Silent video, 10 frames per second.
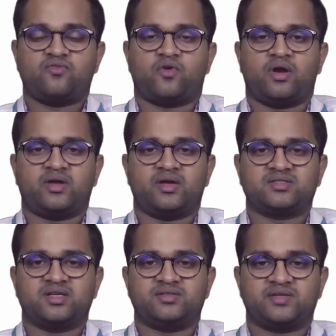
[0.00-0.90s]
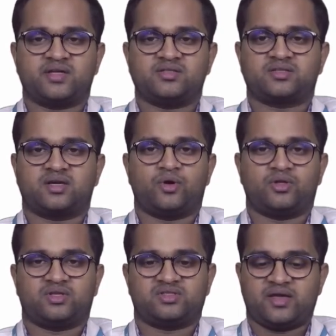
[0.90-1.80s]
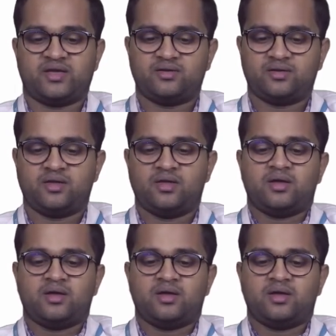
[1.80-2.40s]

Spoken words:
following a surgical scrub on the site.